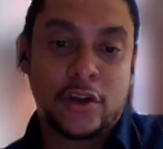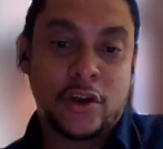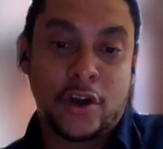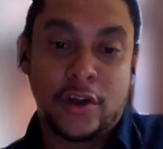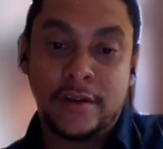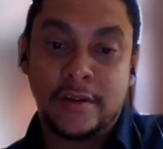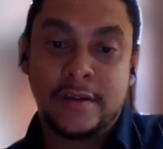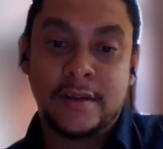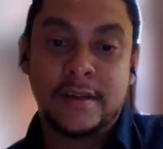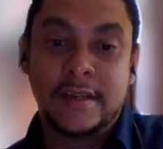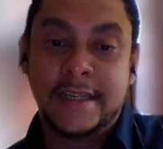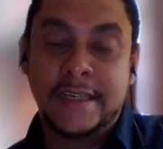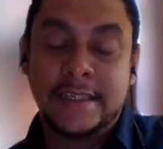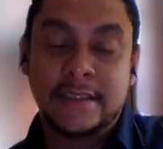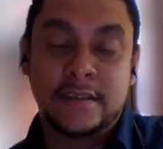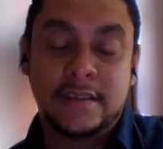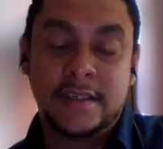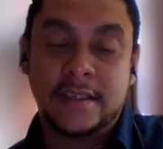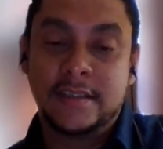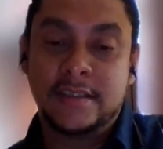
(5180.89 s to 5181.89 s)
the continent
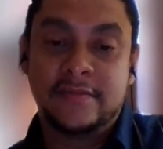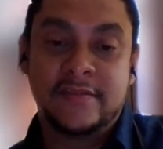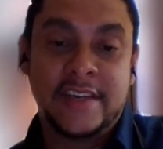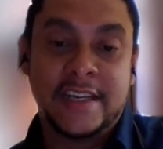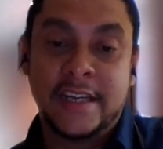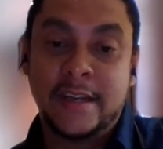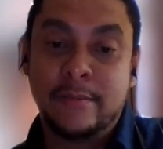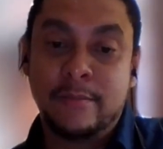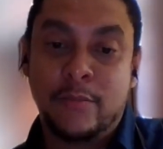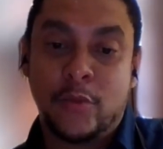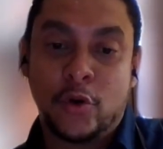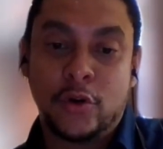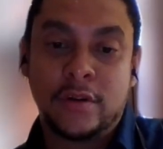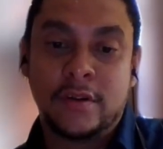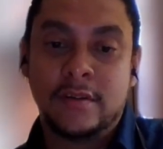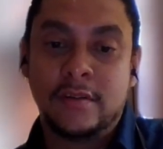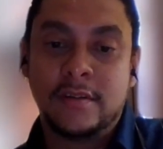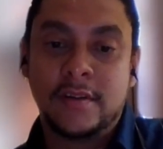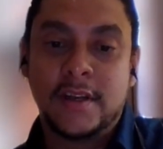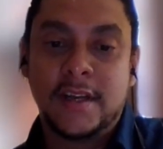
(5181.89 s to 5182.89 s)
is very
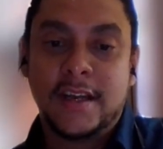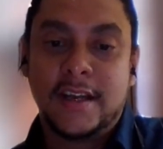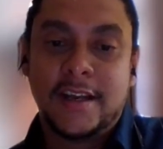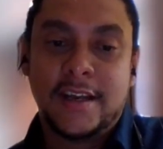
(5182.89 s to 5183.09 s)
important.